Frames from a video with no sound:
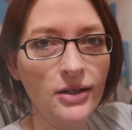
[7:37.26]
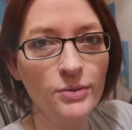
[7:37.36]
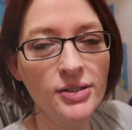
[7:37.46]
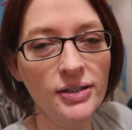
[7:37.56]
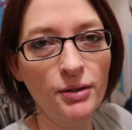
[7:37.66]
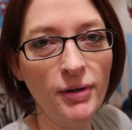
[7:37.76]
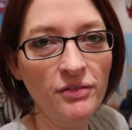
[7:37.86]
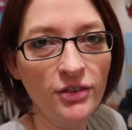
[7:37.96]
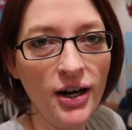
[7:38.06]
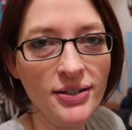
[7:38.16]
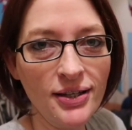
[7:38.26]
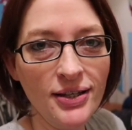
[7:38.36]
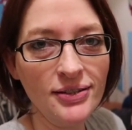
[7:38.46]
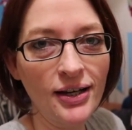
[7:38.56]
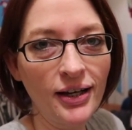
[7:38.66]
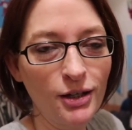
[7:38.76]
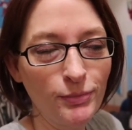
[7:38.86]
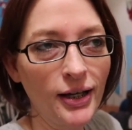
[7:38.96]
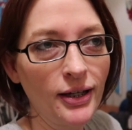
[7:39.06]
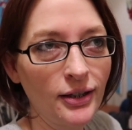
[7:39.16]
I was eating my fries last night and I'm
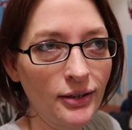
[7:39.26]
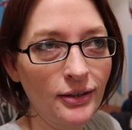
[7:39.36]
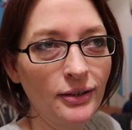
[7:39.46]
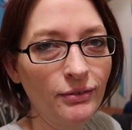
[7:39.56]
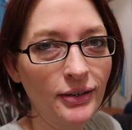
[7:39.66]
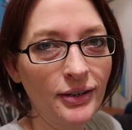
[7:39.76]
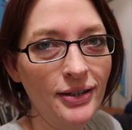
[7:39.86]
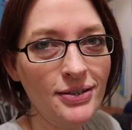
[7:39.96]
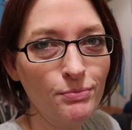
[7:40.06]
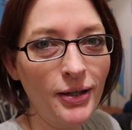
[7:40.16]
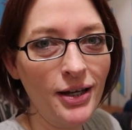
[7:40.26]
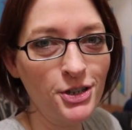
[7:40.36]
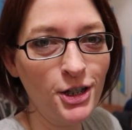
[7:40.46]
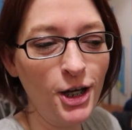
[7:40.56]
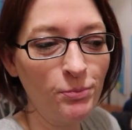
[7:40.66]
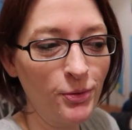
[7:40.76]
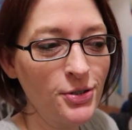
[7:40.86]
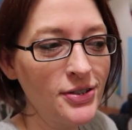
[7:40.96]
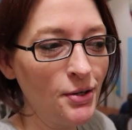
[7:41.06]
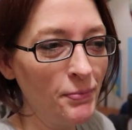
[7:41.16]
like, I really need some ketchup
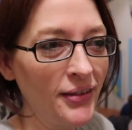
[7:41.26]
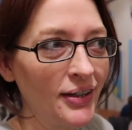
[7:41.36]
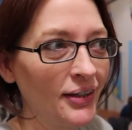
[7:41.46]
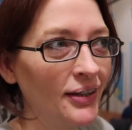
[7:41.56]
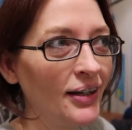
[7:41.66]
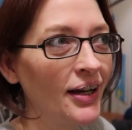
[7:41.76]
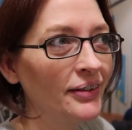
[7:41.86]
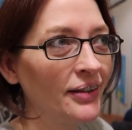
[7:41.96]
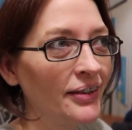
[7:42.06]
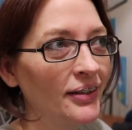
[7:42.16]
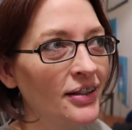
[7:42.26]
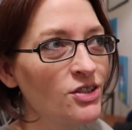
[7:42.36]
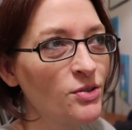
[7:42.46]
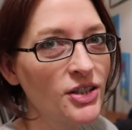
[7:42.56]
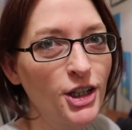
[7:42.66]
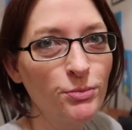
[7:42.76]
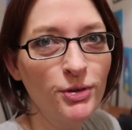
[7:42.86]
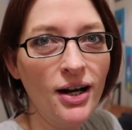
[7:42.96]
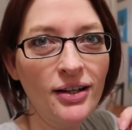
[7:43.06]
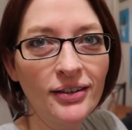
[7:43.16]
or something, and I had nothing, so I was eating
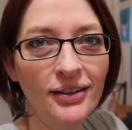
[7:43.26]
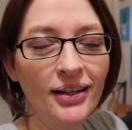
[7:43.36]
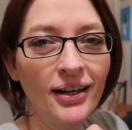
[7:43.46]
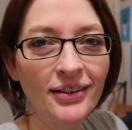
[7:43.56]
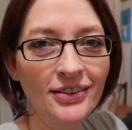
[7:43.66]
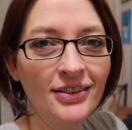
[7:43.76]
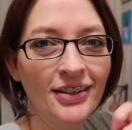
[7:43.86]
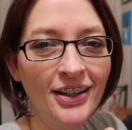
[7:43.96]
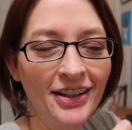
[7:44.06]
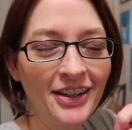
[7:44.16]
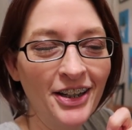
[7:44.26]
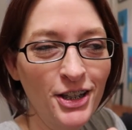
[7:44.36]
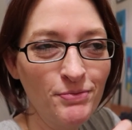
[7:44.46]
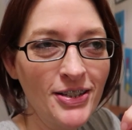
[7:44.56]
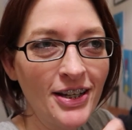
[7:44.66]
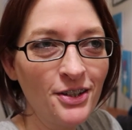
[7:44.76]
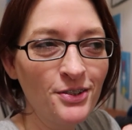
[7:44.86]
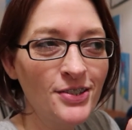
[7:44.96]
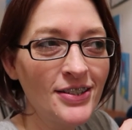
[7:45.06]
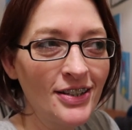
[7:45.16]
broccoli and eating the
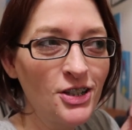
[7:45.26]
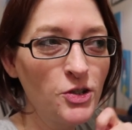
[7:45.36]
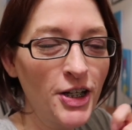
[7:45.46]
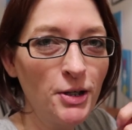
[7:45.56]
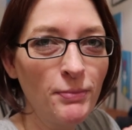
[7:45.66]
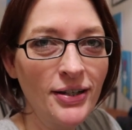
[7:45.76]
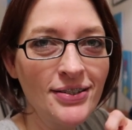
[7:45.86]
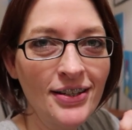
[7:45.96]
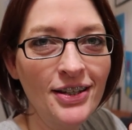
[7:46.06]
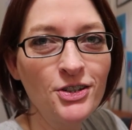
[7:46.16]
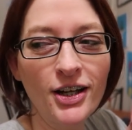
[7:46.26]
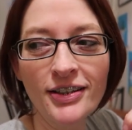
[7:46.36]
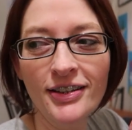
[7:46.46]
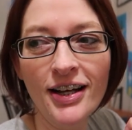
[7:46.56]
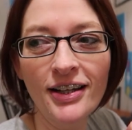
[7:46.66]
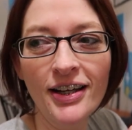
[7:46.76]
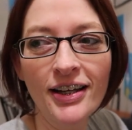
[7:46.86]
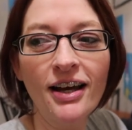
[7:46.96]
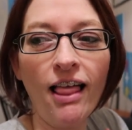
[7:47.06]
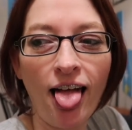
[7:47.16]
potatoes and then drinking my tea, trying to not
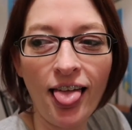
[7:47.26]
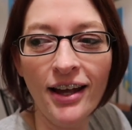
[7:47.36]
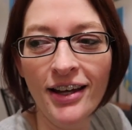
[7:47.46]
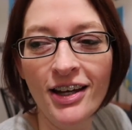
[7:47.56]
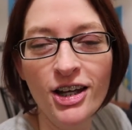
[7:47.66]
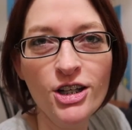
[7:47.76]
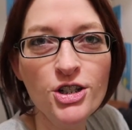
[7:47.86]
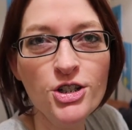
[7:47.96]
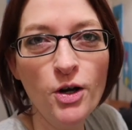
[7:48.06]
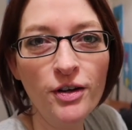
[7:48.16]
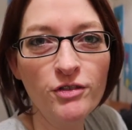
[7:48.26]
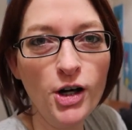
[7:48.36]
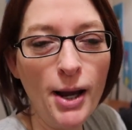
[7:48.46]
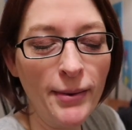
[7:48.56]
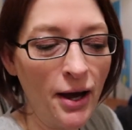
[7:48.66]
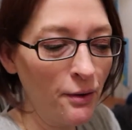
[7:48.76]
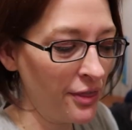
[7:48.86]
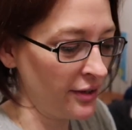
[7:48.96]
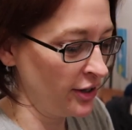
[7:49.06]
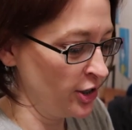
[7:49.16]
like choke of dry mouth.
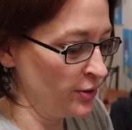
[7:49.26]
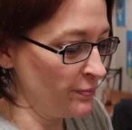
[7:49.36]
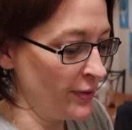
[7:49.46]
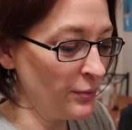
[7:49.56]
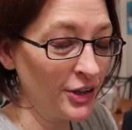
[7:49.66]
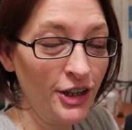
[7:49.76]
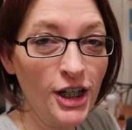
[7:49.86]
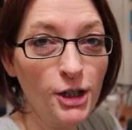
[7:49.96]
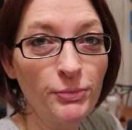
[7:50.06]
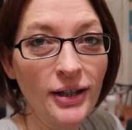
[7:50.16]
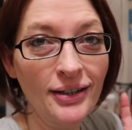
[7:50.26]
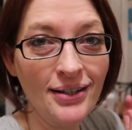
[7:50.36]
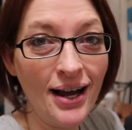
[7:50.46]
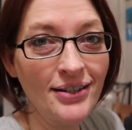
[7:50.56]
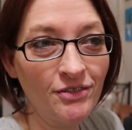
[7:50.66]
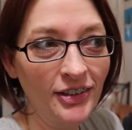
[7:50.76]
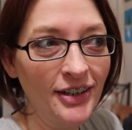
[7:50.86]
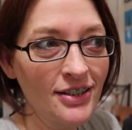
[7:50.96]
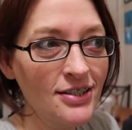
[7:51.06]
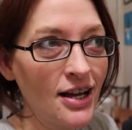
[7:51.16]
They were good, but I definitely
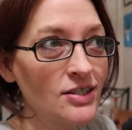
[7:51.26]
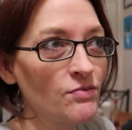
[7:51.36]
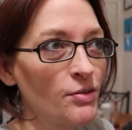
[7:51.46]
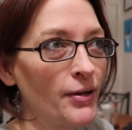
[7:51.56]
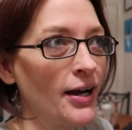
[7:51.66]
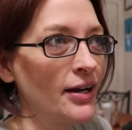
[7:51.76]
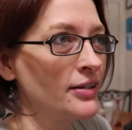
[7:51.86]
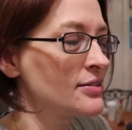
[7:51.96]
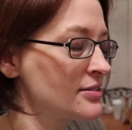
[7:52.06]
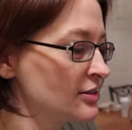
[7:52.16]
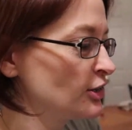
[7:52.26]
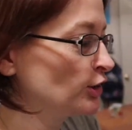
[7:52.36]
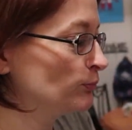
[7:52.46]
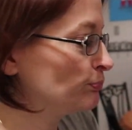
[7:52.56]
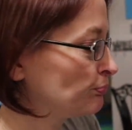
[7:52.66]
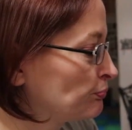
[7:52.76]
need a sauce of some kind. So